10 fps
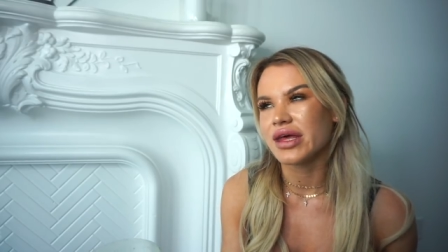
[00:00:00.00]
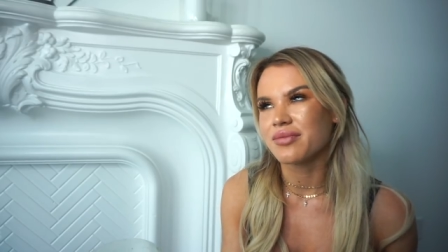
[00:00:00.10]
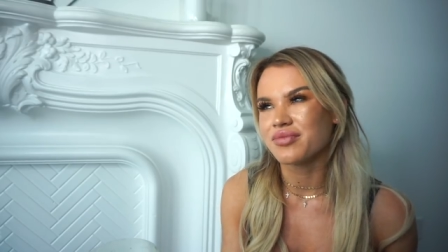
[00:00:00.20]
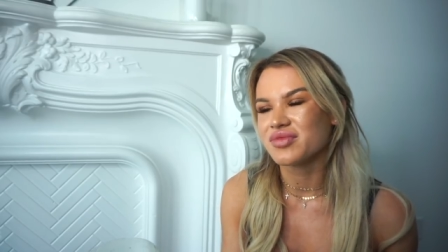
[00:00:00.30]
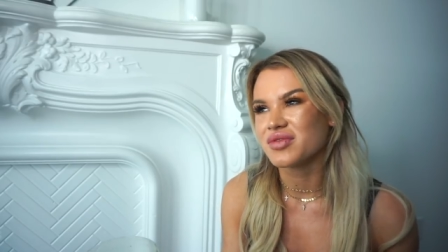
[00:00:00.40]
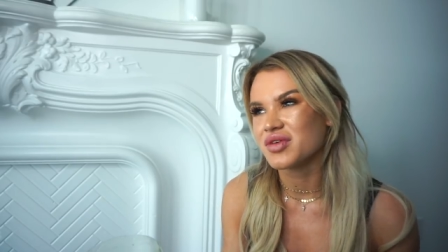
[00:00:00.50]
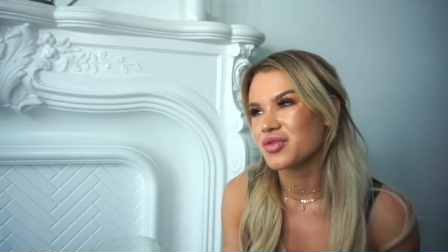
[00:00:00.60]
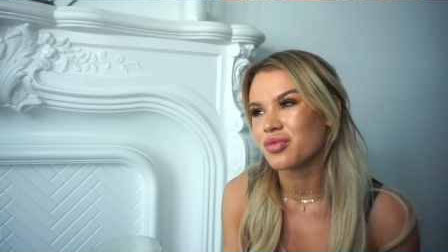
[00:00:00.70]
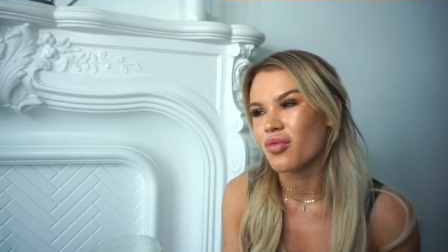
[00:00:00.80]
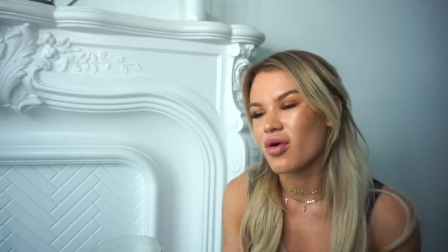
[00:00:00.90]
like
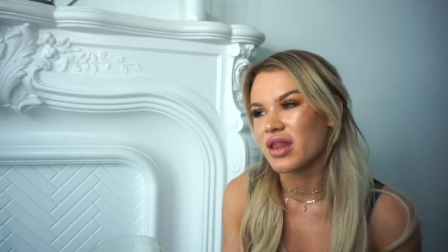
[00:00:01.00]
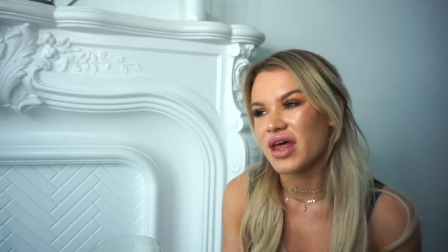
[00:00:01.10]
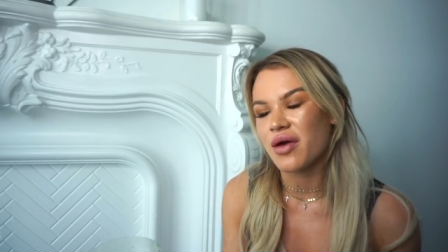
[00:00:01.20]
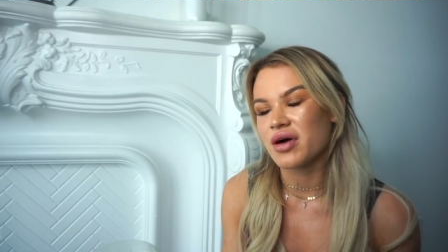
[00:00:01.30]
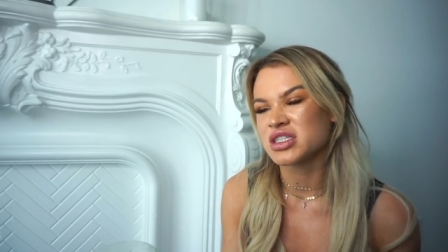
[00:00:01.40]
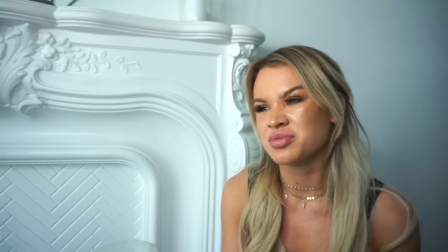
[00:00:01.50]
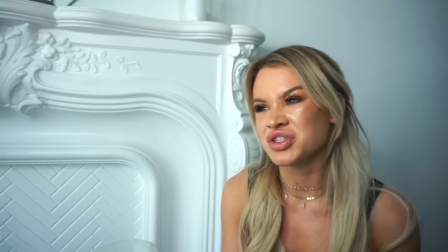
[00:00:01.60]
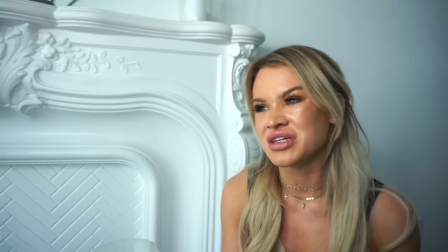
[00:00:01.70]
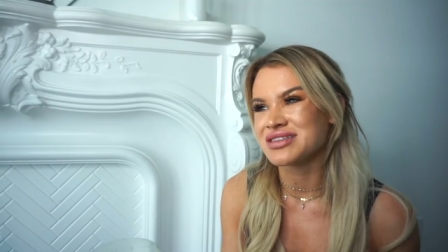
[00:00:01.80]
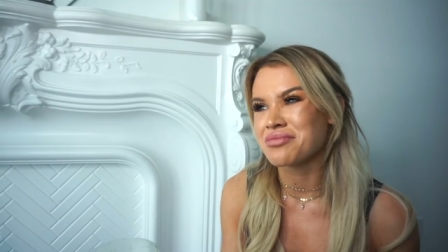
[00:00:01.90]
light wash
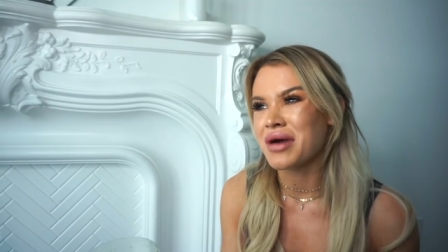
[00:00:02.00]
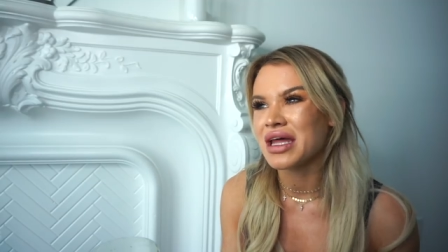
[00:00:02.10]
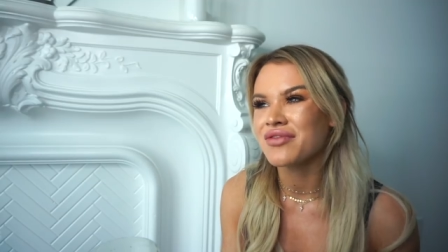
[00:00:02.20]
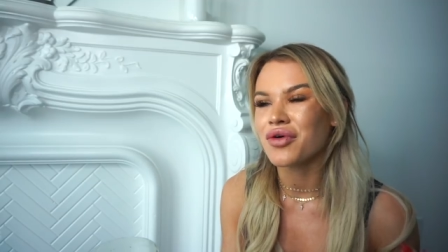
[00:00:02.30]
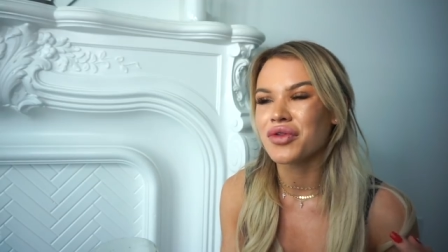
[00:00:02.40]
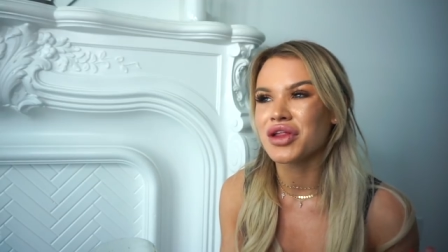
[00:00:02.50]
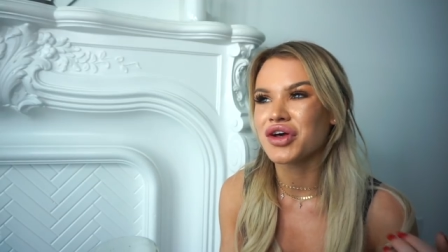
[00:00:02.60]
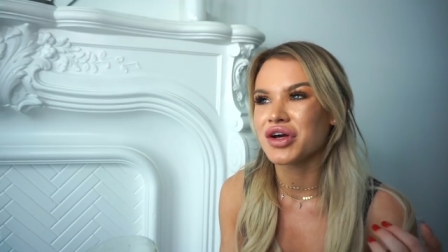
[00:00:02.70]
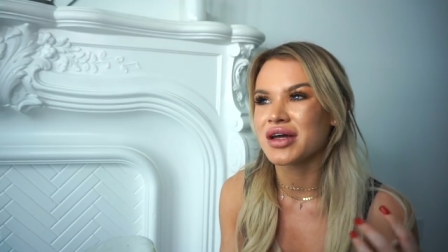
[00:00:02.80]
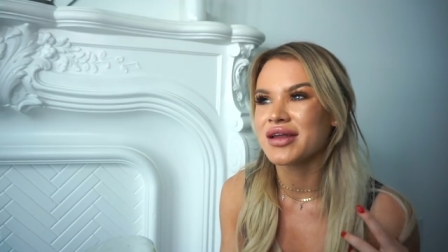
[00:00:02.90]
jeans. It might have only
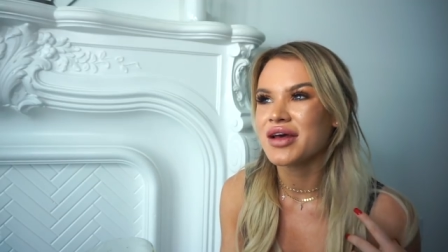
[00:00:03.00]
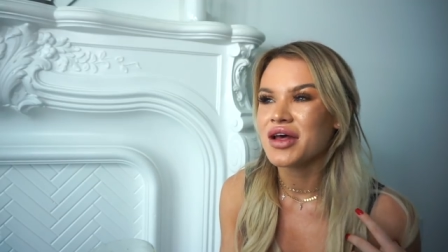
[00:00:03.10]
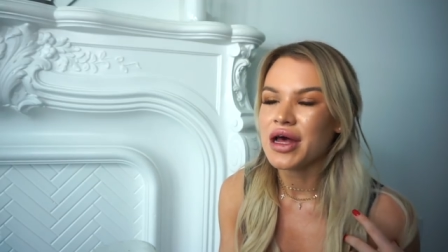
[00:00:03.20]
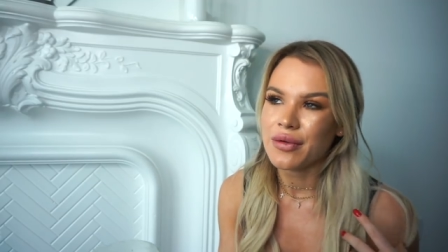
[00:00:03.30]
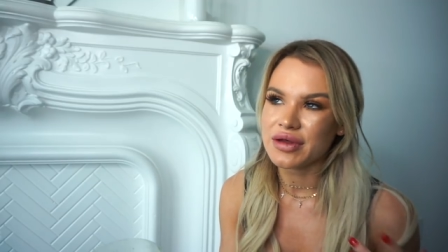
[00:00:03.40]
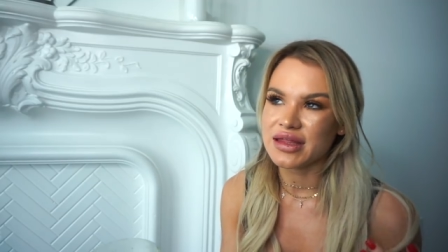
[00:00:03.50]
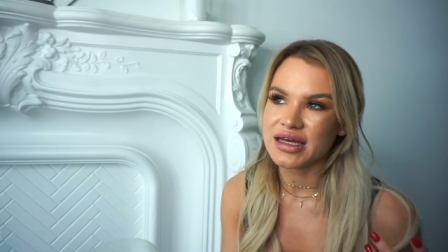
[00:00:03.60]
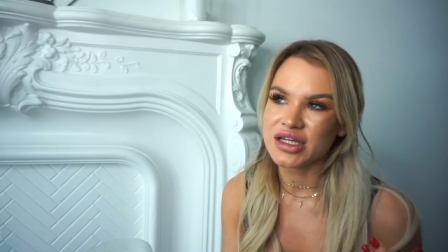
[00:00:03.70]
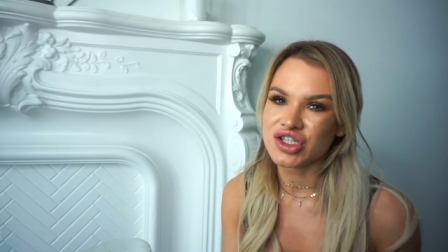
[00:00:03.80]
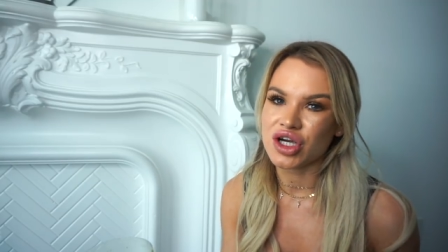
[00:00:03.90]
looked good with
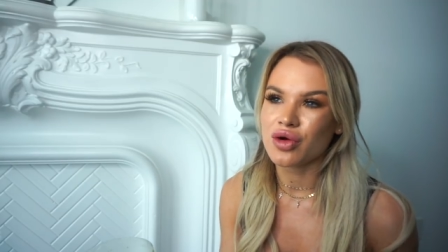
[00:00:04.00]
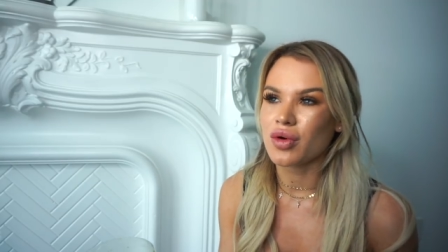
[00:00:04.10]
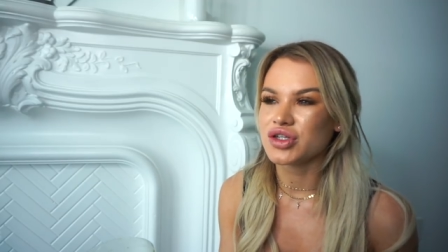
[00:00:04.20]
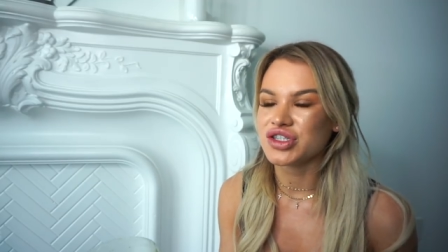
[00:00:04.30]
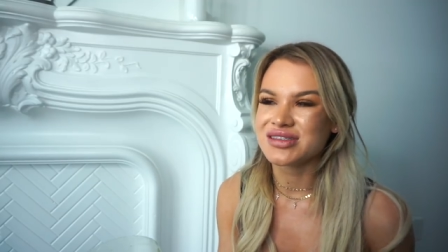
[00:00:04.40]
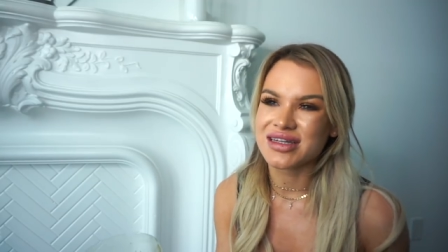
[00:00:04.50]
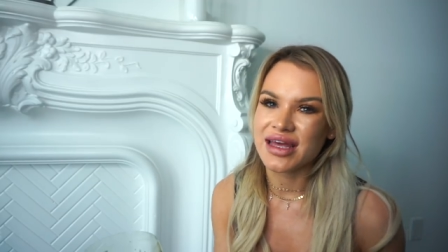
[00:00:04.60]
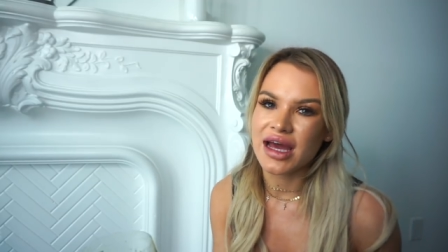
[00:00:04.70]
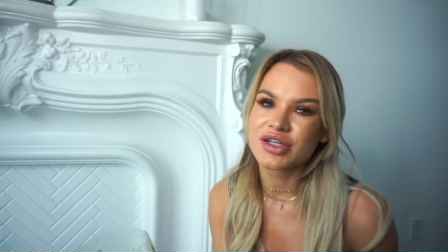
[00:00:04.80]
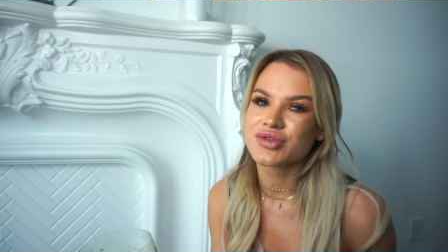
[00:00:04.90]
like dark wash jeans and a
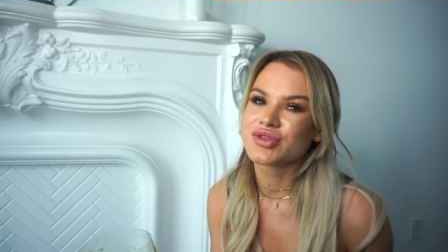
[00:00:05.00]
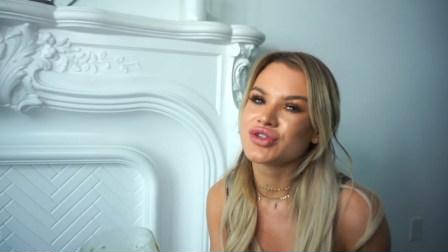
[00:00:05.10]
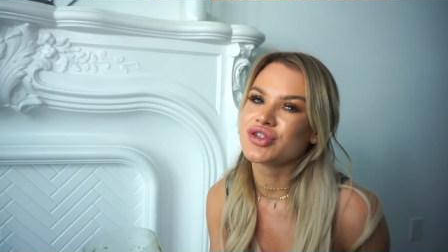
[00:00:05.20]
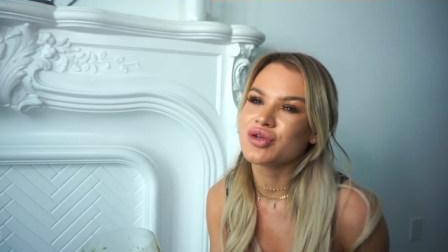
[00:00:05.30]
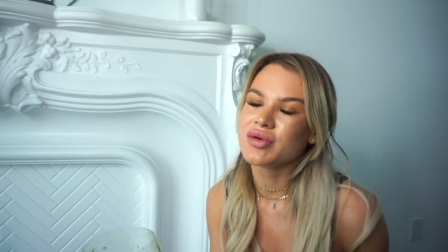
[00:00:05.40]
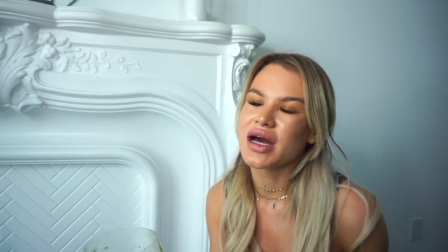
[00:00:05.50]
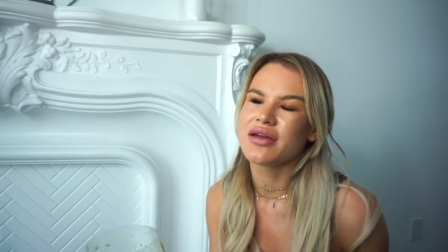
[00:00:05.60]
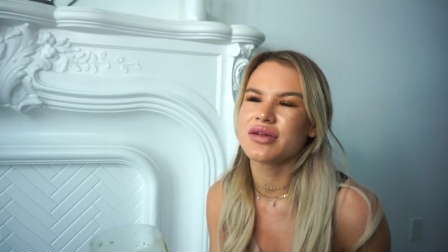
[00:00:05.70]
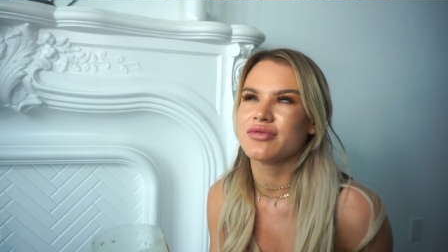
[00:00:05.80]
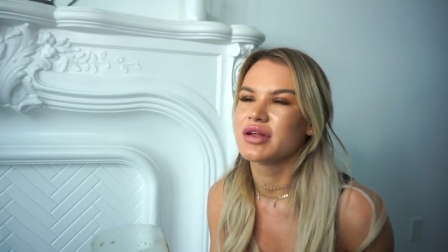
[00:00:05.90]
casual shoe, but I
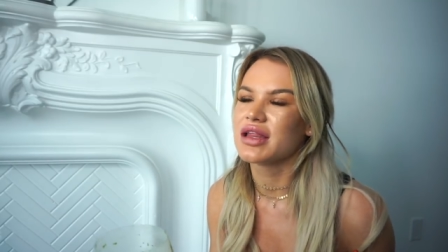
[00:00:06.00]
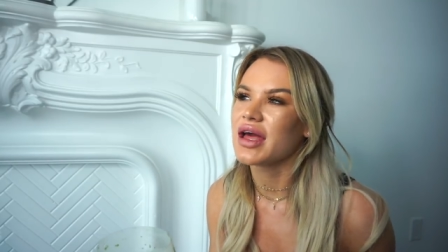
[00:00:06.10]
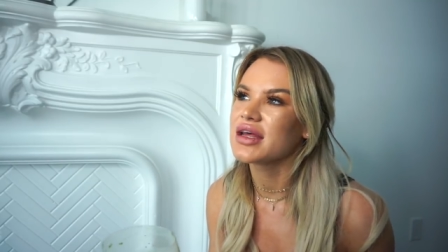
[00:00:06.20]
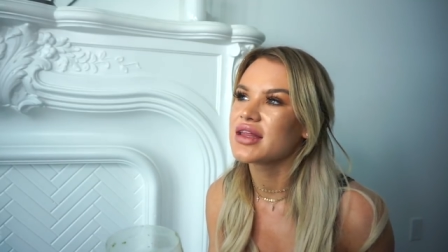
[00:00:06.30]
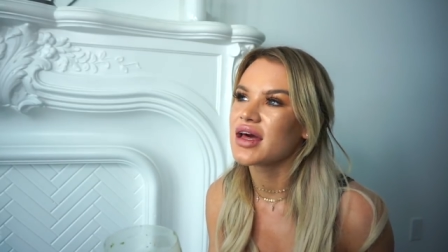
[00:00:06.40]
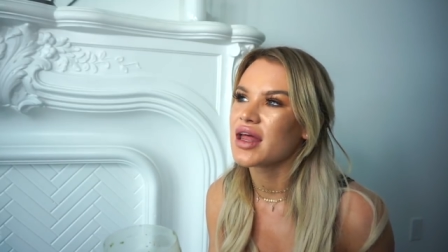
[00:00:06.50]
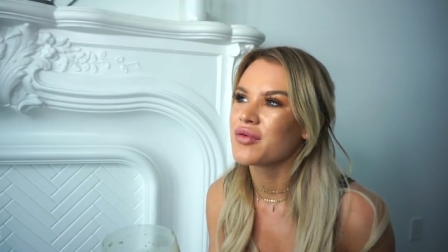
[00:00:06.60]
don't really like that.